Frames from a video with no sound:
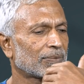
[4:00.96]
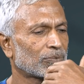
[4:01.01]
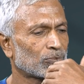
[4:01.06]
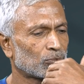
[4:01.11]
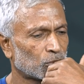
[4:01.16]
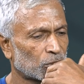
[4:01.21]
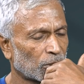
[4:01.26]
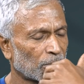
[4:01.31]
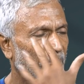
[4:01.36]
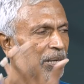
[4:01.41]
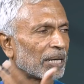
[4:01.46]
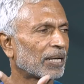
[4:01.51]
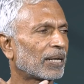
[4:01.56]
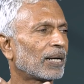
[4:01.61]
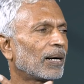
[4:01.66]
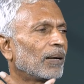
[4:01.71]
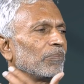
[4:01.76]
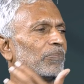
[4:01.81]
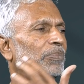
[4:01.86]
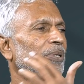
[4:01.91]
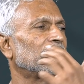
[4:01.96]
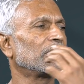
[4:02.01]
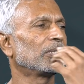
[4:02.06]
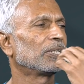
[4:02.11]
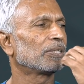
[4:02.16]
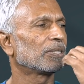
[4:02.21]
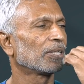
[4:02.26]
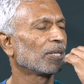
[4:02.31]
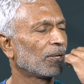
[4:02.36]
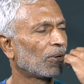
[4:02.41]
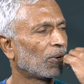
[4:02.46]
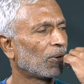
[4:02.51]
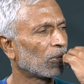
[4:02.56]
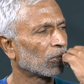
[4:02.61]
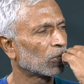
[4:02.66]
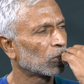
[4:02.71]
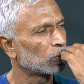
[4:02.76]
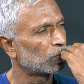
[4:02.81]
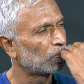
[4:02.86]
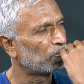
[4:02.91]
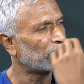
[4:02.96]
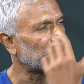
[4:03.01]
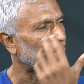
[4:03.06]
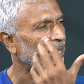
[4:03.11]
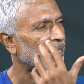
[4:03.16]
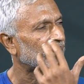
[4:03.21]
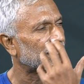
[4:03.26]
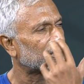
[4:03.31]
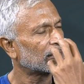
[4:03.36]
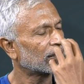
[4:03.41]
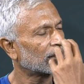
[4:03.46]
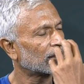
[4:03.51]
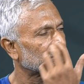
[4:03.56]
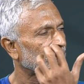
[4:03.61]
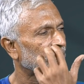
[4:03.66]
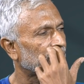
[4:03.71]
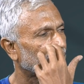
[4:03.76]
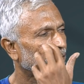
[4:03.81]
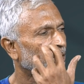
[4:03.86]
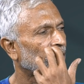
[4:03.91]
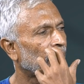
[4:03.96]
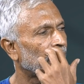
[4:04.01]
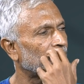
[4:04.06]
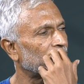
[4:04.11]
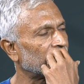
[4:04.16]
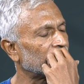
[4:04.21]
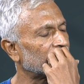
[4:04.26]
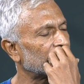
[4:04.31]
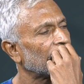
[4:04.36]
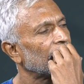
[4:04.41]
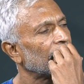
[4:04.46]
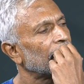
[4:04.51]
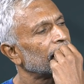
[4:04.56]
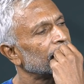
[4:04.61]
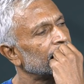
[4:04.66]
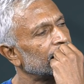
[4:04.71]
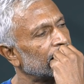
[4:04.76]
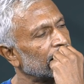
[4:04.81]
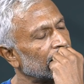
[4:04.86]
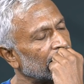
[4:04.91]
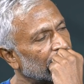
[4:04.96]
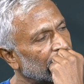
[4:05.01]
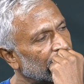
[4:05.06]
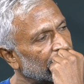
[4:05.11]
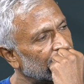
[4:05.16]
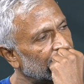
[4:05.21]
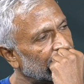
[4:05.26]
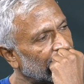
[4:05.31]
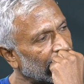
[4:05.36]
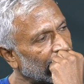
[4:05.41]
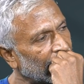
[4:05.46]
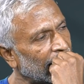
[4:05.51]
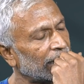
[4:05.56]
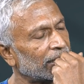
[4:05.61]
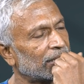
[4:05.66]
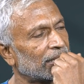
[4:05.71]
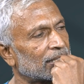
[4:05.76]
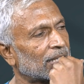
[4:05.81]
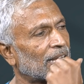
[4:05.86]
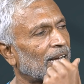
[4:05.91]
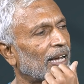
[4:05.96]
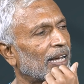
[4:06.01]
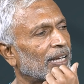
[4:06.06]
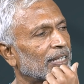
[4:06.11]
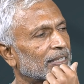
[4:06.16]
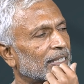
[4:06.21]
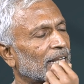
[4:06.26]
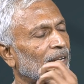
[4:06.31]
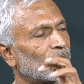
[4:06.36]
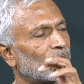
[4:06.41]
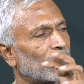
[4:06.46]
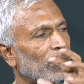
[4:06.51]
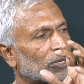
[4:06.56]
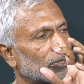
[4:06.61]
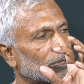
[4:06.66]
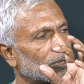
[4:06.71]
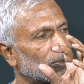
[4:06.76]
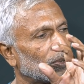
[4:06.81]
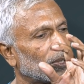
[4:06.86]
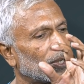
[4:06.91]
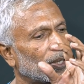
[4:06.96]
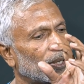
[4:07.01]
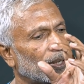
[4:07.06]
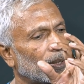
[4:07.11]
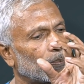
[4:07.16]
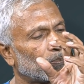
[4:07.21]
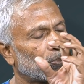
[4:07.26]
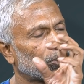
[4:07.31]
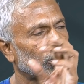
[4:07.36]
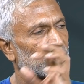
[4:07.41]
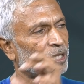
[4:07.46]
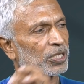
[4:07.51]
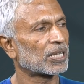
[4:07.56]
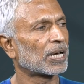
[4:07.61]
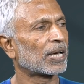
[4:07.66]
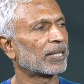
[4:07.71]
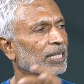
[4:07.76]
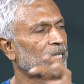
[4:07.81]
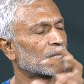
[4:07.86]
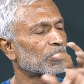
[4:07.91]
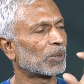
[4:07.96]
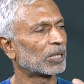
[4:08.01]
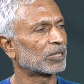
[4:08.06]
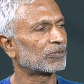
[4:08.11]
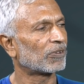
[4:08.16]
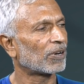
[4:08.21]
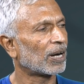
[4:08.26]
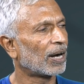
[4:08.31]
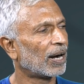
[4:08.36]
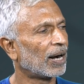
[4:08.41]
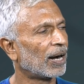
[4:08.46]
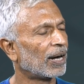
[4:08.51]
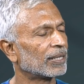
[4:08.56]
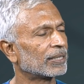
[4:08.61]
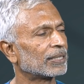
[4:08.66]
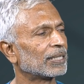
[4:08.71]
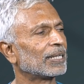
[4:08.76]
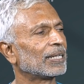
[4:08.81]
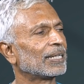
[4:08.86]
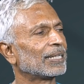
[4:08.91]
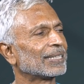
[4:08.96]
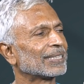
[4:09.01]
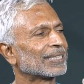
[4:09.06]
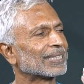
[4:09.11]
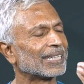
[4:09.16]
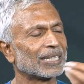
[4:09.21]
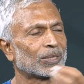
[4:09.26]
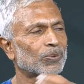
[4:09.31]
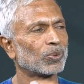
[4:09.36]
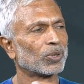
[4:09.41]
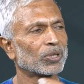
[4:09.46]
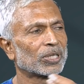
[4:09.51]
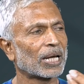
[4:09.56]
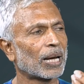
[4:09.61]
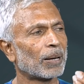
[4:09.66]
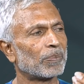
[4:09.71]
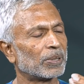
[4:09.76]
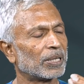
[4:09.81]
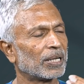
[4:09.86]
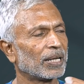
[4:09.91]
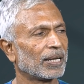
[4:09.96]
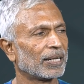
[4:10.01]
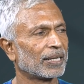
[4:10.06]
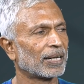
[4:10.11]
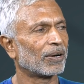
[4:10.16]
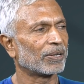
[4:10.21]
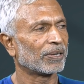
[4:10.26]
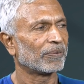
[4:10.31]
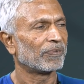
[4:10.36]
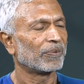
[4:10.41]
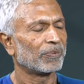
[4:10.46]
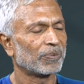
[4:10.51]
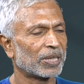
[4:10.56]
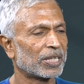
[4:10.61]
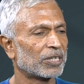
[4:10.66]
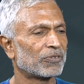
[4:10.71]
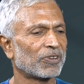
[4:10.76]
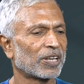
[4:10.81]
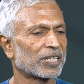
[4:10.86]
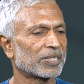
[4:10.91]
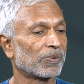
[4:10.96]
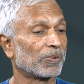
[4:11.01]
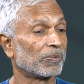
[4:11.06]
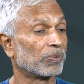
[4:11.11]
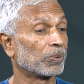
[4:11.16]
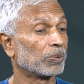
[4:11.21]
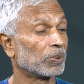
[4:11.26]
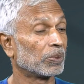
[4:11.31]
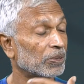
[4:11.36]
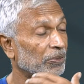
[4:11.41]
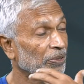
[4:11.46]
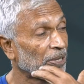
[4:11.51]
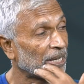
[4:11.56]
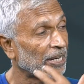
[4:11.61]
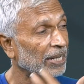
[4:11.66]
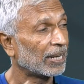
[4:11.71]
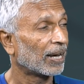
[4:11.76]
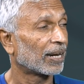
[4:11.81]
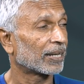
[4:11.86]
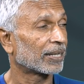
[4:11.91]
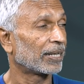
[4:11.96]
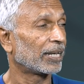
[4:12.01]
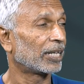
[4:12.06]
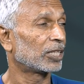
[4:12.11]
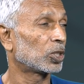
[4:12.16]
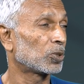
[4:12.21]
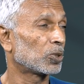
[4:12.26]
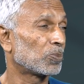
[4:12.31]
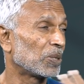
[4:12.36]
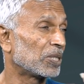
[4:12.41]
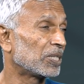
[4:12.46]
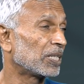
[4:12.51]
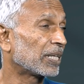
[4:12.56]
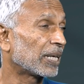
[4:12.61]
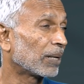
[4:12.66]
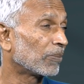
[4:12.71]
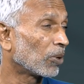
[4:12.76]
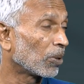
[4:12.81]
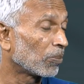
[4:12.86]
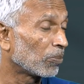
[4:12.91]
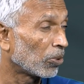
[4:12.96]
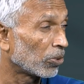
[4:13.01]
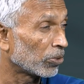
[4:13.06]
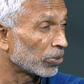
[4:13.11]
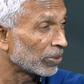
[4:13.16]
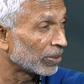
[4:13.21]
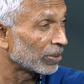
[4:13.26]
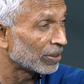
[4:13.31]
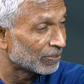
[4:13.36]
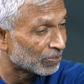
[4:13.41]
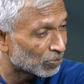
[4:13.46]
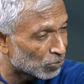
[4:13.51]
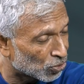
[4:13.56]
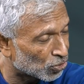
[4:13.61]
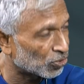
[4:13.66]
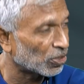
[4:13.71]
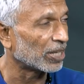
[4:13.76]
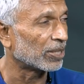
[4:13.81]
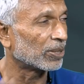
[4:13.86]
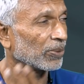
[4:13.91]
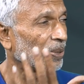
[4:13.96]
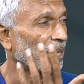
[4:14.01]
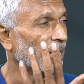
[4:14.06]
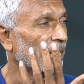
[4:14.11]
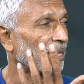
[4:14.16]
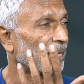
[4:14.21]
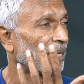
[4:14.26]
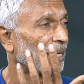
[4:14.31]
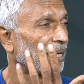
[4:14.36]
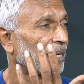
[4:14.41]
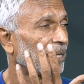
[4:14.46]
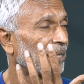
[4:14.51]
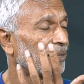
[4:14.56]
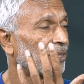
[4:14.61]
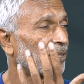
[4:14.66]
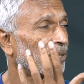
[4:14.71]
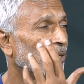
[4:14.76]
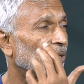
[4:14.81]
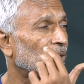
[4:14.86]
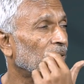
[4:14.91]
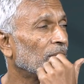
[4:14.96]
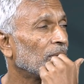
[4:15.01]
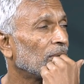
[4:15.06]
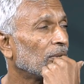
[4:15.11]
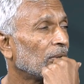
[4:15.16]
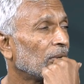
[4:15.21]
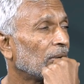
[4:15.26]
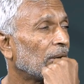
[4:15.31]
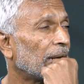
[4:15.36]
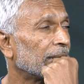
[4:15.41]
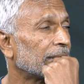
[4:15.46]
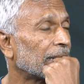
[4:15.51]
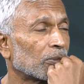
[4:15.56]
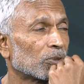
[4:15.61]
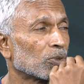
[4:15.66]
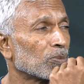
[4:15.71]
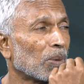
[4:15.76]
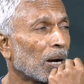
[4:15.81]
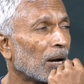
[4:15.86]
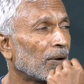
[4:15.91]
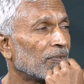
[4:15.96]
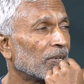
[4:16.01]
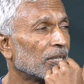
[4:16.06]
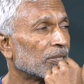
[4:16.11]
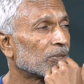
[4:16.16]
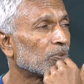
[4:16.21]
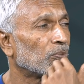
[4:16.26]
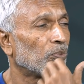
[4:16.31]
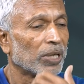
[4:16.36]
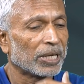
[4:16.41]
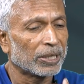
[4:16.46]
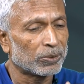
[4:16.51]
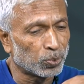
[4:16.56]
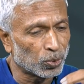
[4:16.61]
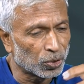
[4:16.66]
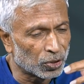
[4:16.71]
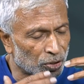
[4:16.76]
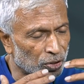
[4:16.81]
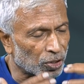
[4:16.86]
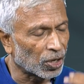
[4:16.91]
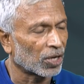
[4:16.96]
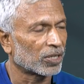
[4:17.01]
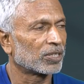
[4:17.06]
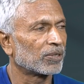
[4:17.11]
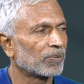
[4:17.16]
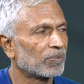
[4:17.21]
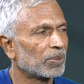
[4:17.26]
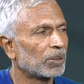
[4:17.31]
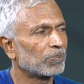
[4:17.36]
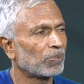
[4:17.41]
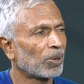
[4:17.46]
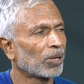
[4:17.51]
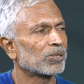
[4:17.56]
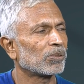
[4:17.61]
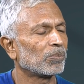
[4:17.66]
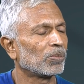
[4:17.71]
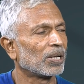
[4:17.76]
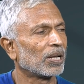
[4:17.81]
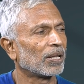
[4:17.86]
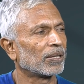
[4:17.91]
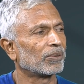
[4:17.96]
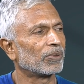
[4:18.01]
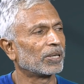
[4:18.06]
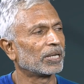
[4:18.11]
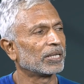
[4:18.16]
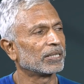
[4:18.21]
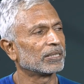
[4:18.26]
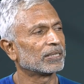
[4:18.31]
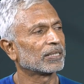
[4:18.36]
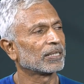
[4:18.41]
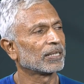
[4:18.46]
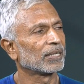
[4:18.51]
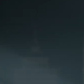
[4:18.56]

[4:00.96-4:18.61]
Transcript: shipping companies, all those big conglomerates, till they decide that we're going to put aside this much for art, it won't happen. Now, even with this festival, we were really lucky. HSBC came on board straight away, do you know? And that was marvelous. It would not have been possible otherwise.